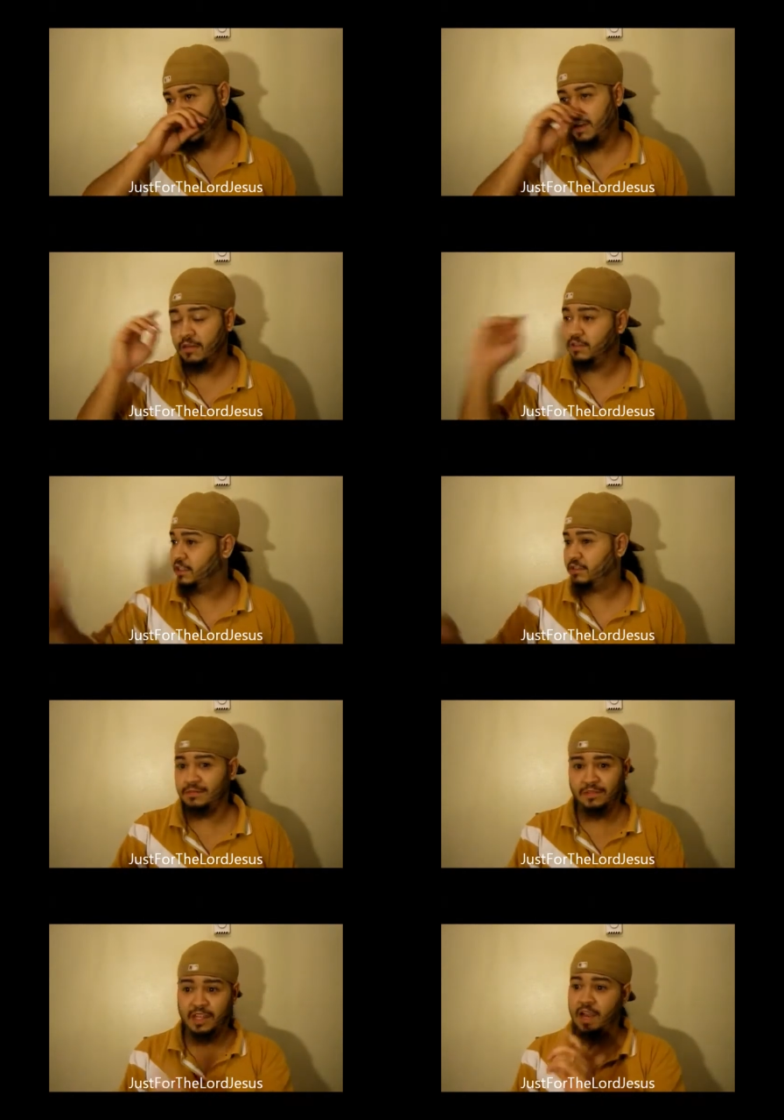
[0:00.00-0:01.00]
you know, just
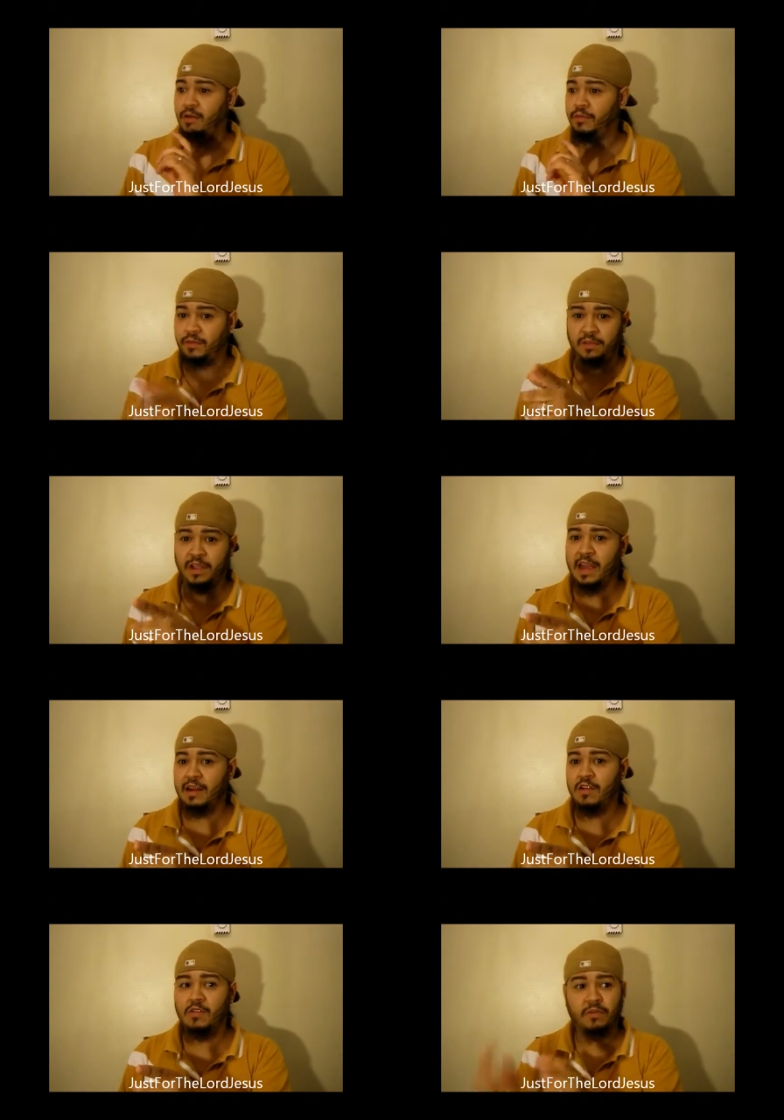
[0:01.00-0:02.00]
there. Then out
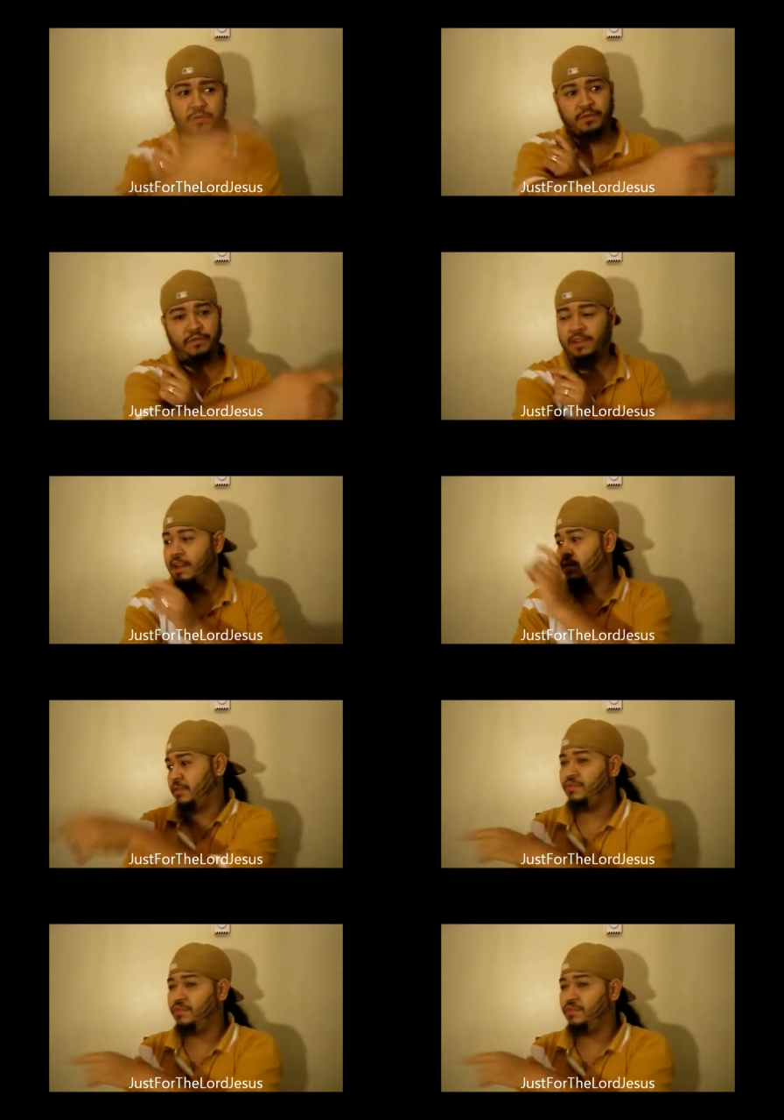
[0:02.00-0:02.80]
of nowhere, then